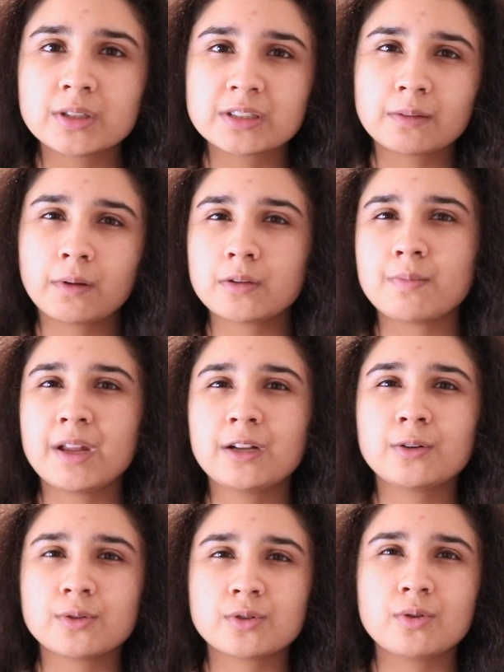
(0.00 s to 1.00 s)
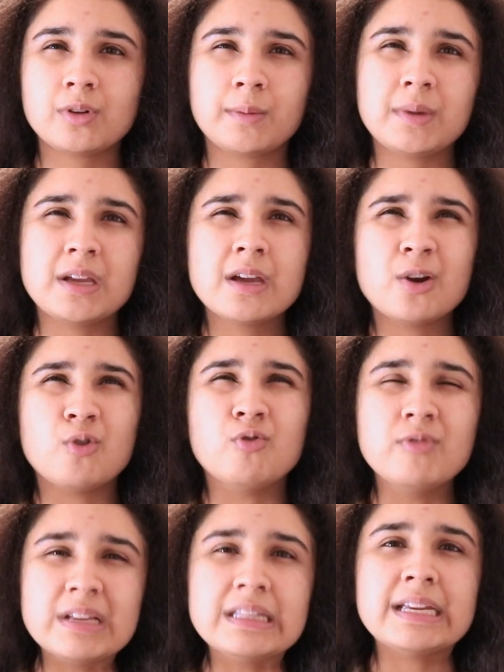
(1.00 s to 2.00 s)
because sometimes medical school can be
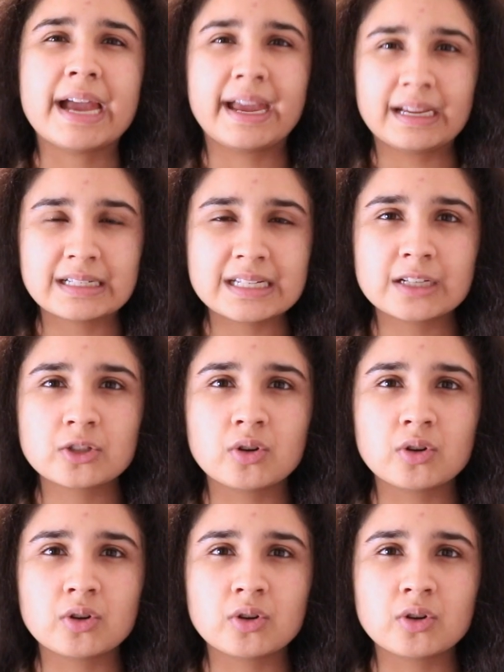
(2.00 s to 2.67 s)
really hectic,